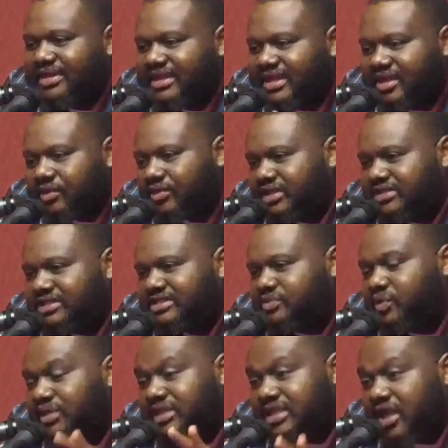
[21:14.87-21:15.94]
increases
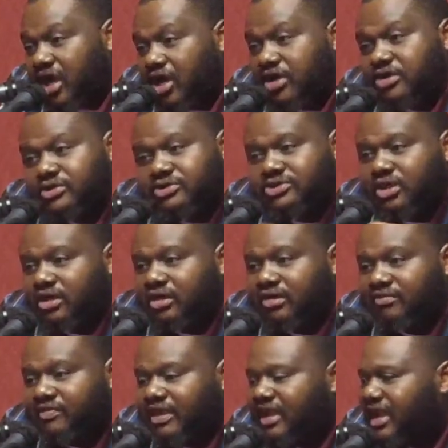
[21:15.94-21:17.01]
with the
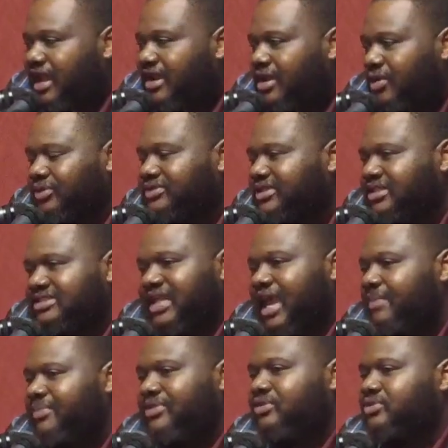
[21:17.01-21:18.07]
underserved. And those things
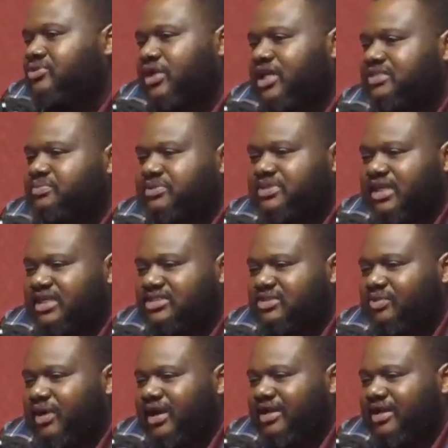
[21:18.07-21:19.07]
happen through transportation, right?